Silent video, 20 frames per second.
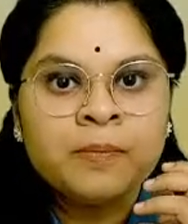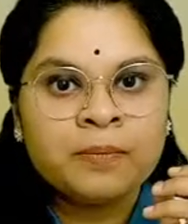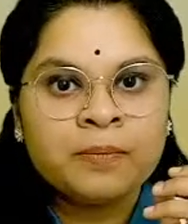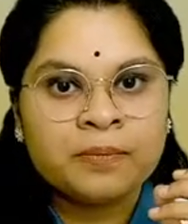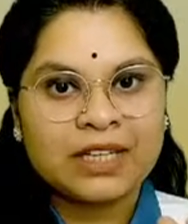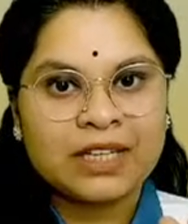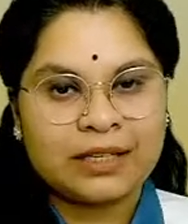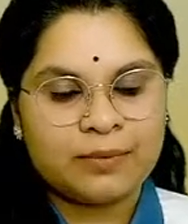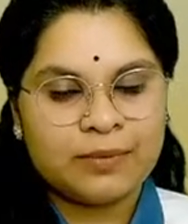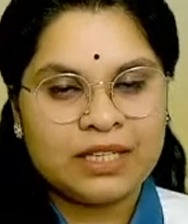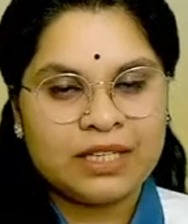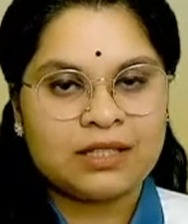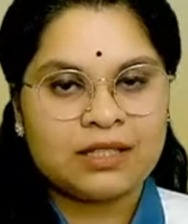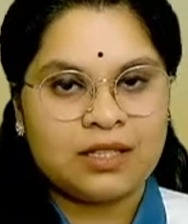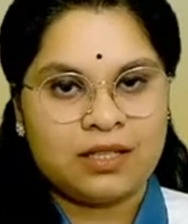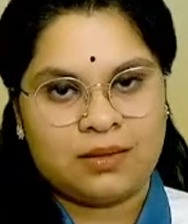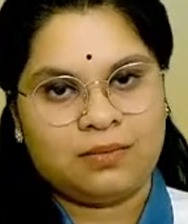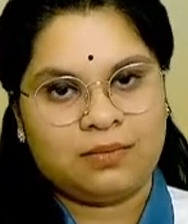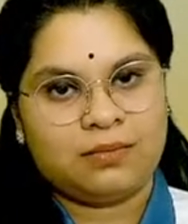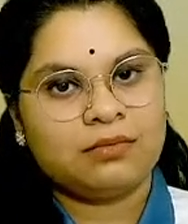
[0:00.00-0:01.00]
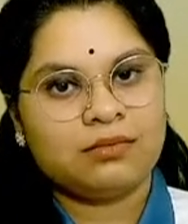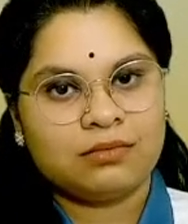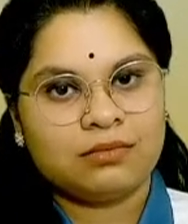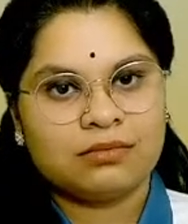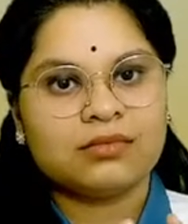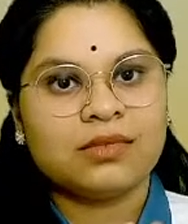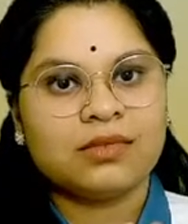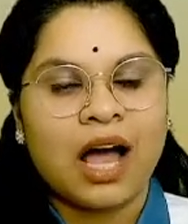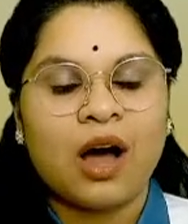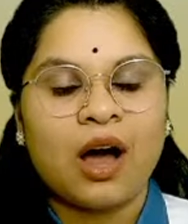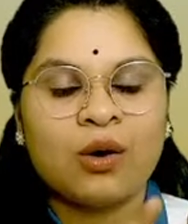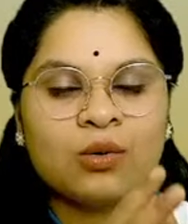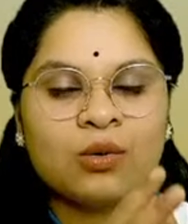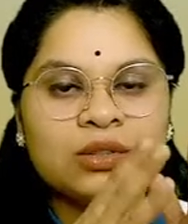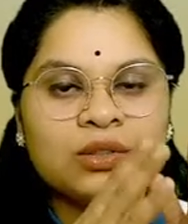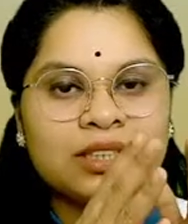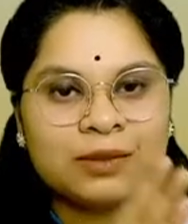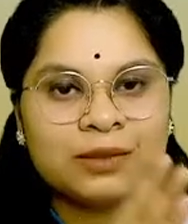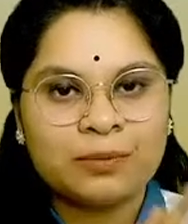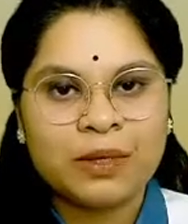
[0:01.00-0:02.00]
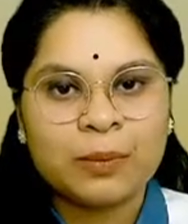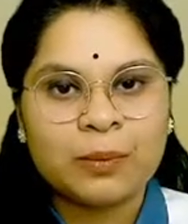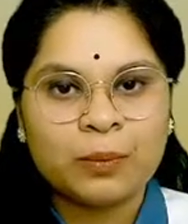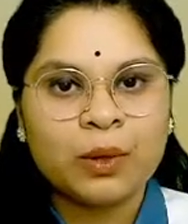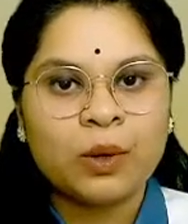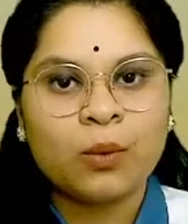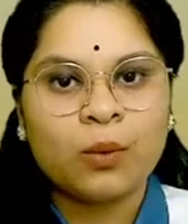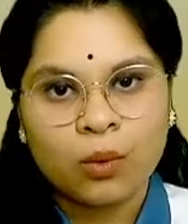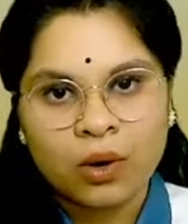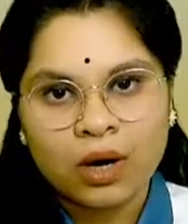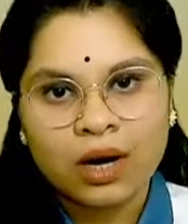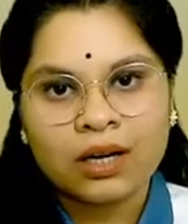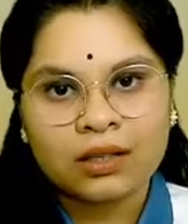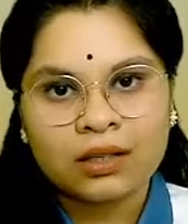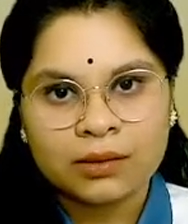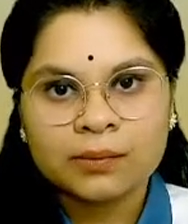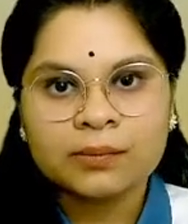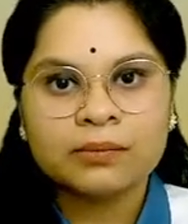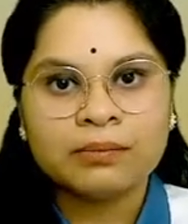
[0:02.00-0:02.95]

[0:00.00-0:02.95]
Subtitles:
That means how did people work